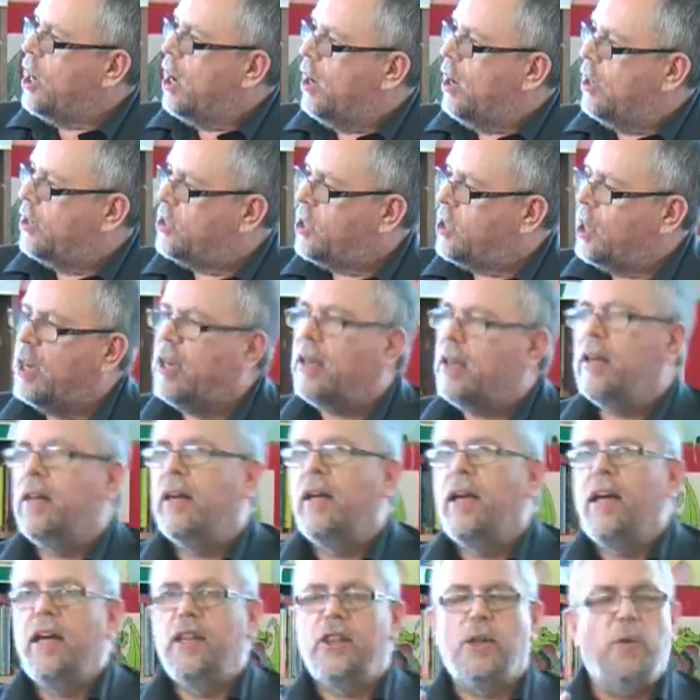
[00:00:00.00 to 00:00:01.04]
not.
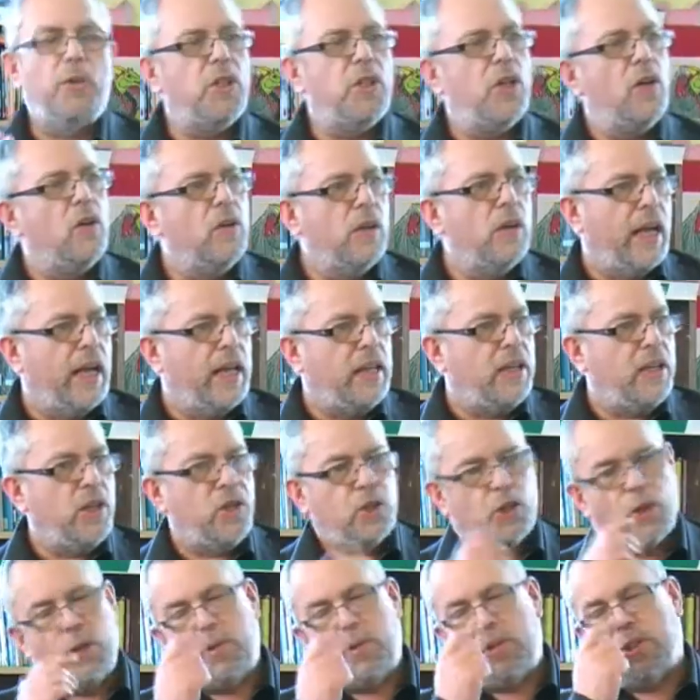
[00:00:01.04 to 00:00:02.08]
There was a young lady,
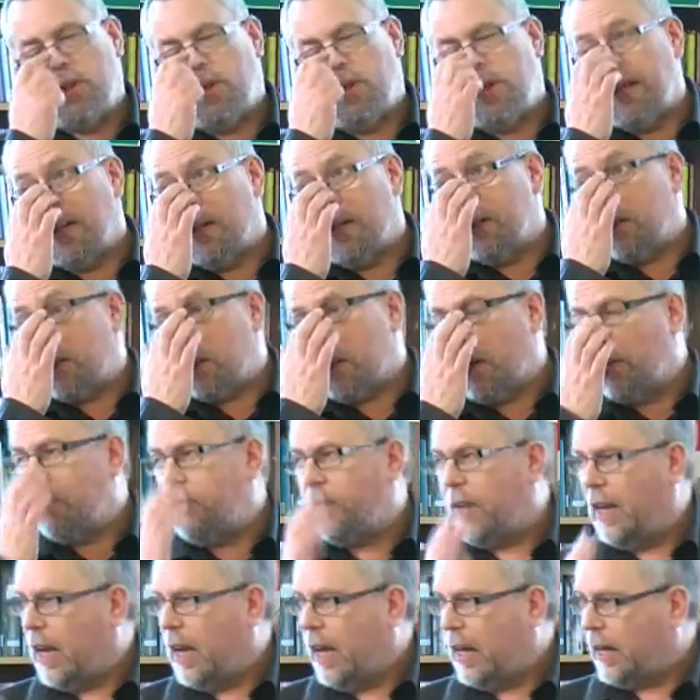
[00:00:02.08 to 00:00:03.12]
true story, called
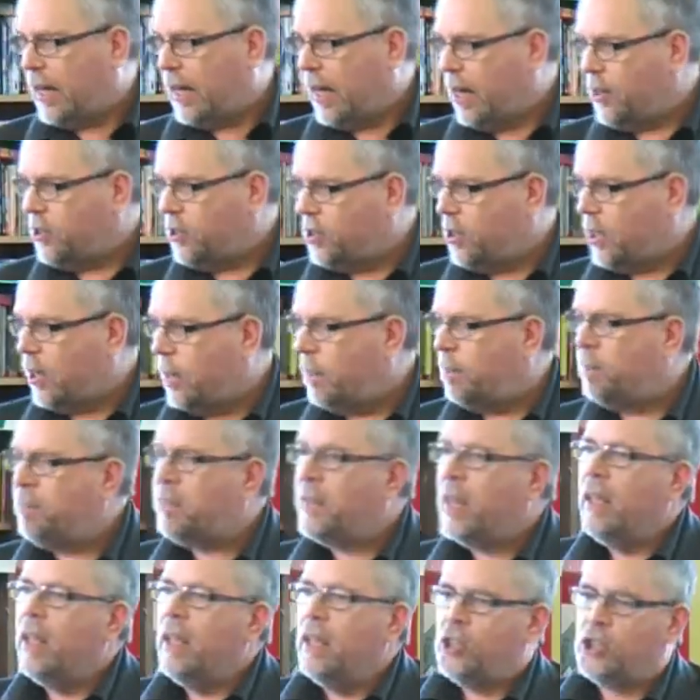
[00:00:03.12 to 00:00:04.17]
Sophie Lancaster.
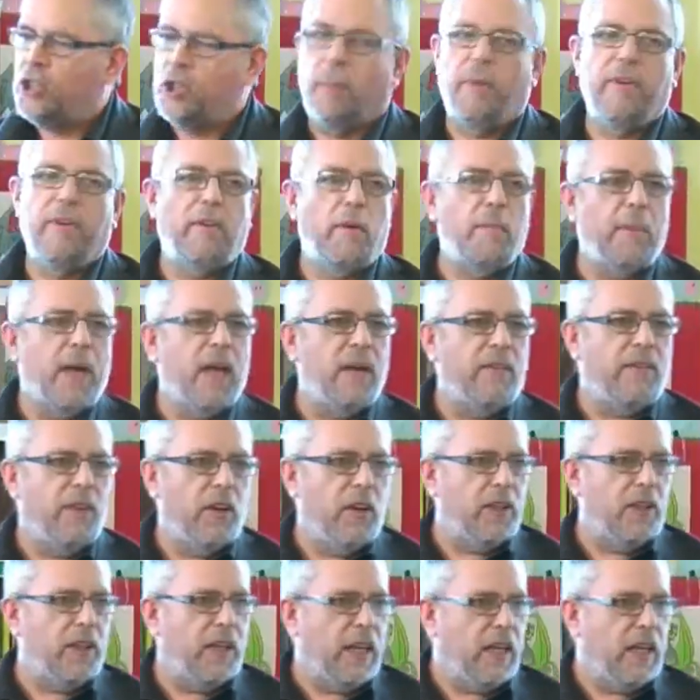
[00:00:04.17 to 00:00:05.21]
Some of you may have
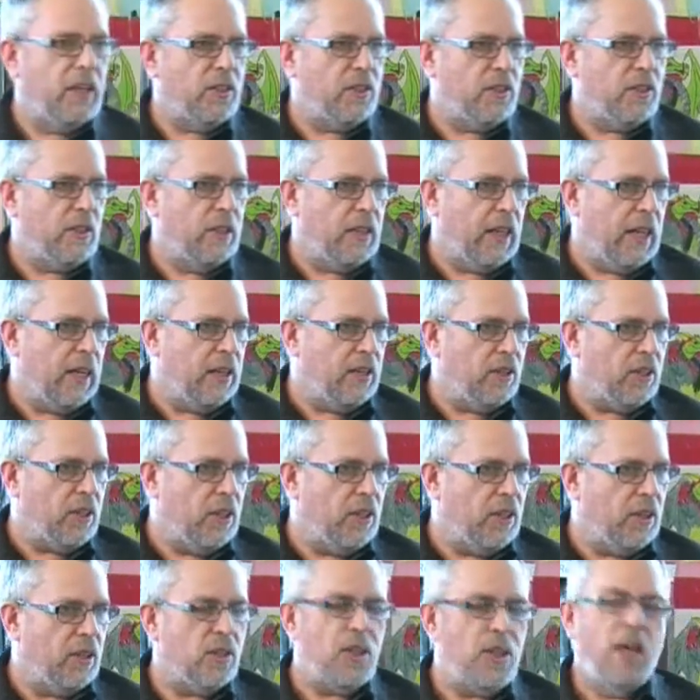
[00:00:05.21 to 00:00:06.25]
heard the
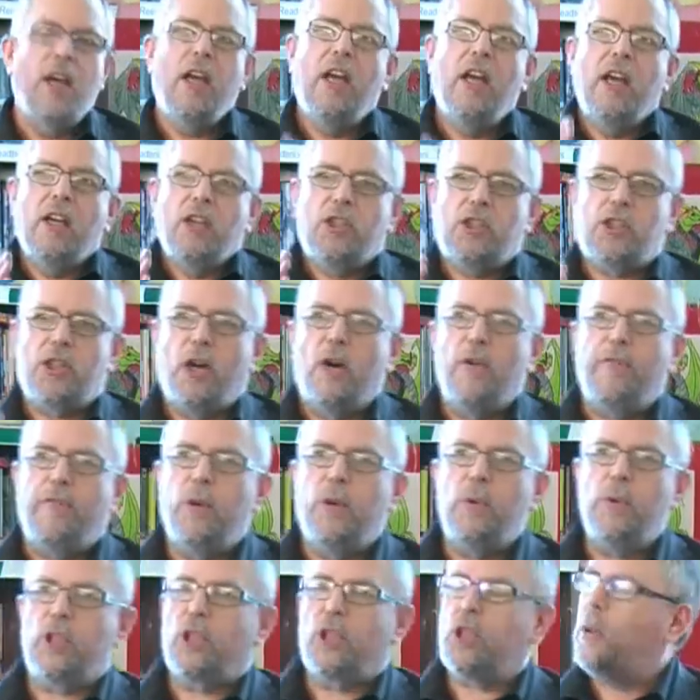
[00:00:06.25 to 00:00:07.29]
incident. Sophie
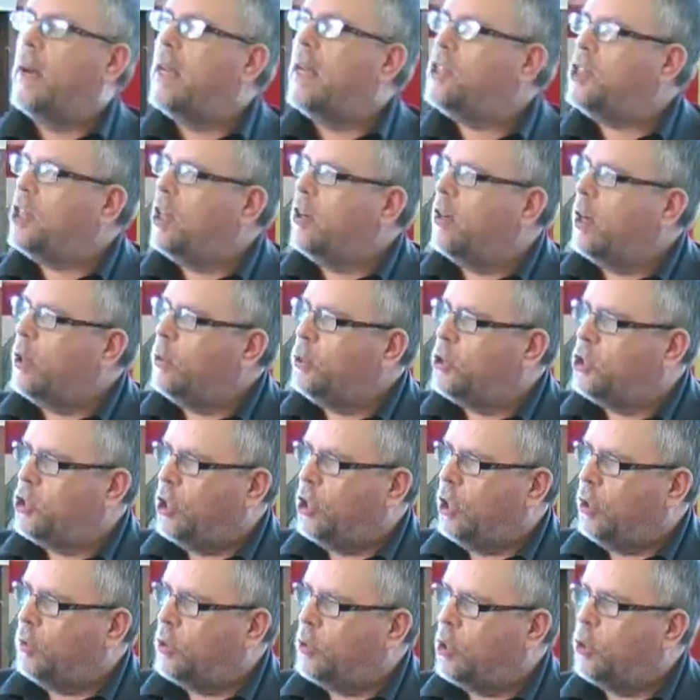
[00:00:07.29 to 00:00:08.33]
was a 20-year-old
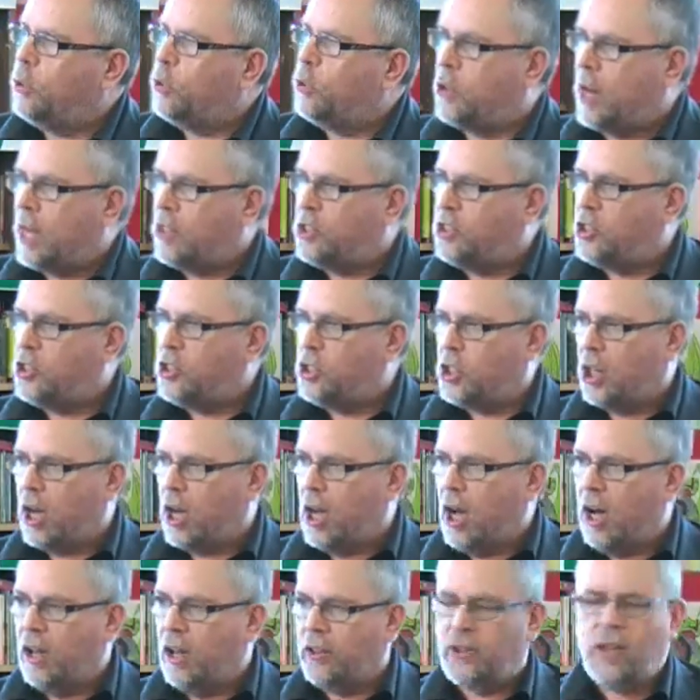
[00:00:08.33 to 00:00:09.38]
student who dressed as a
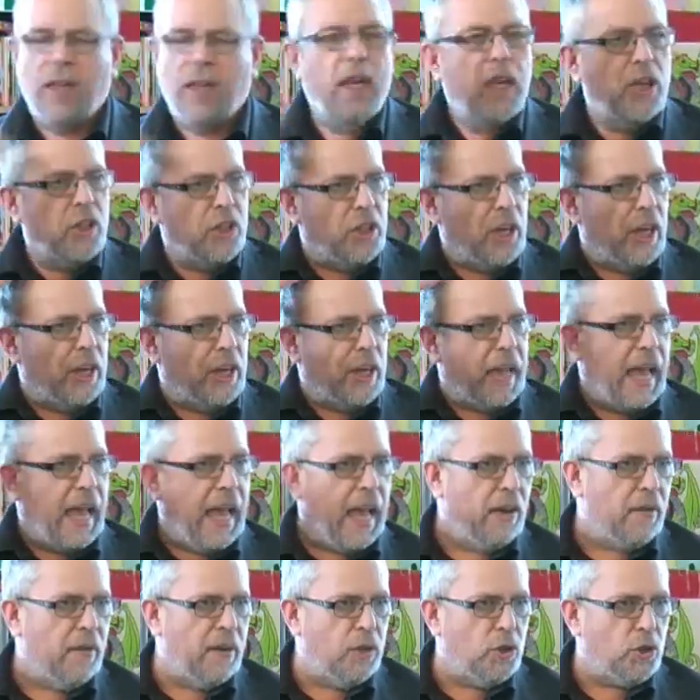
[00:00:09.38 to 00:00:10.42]
goth. She had her
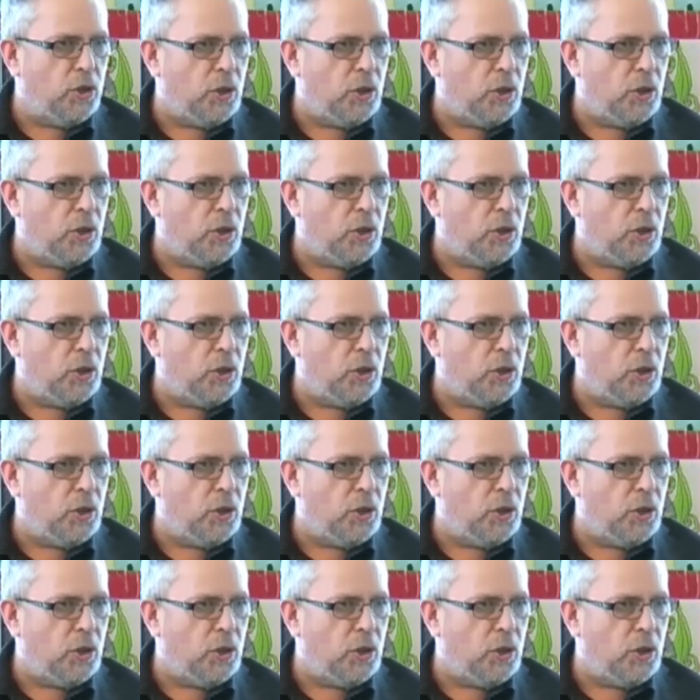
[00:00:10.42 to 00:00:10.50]
hair in